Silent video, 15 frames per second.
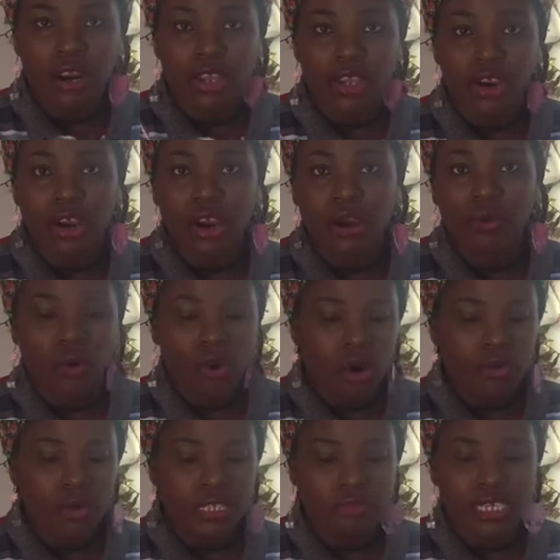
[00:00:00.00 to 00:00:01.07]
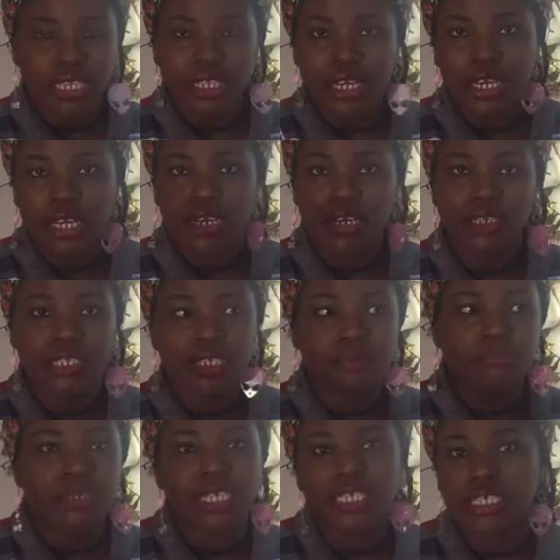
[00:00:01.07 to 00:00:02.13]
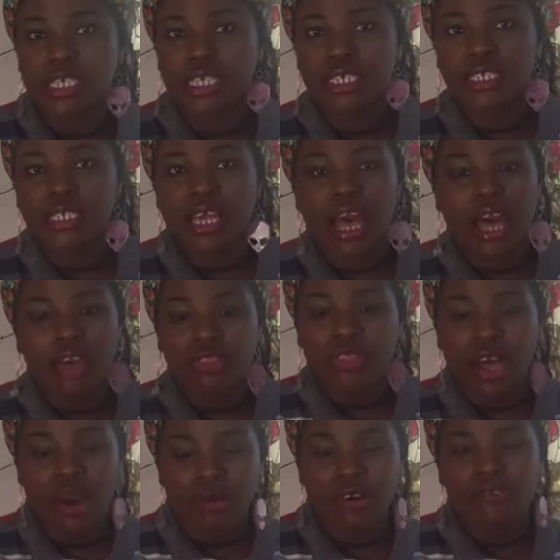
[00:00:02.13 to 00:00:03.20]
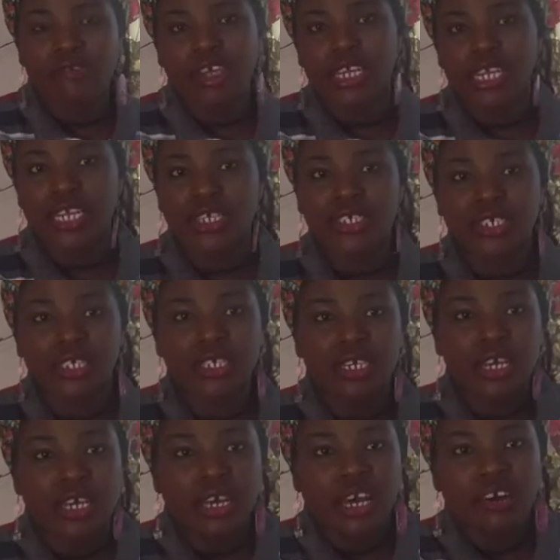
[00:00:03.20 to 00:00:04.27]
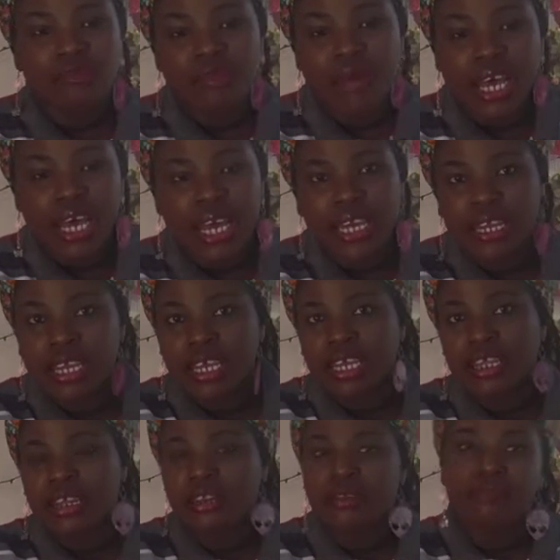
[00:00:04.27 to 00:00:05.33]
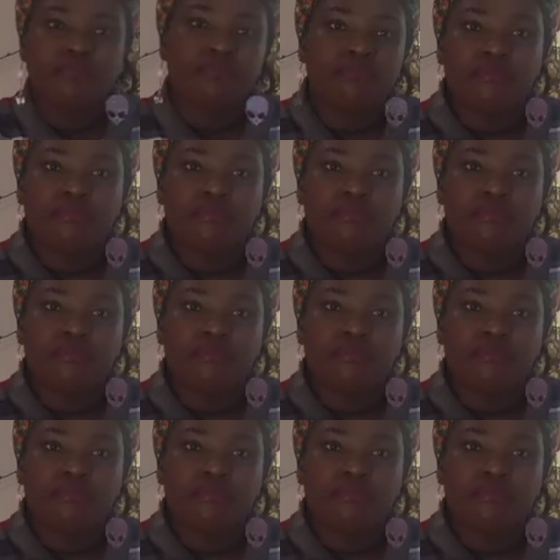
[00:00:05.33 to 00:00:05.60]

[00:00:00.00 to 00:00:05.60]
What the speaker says: Your art will always be there. Some pieces I thought were finished of mine, and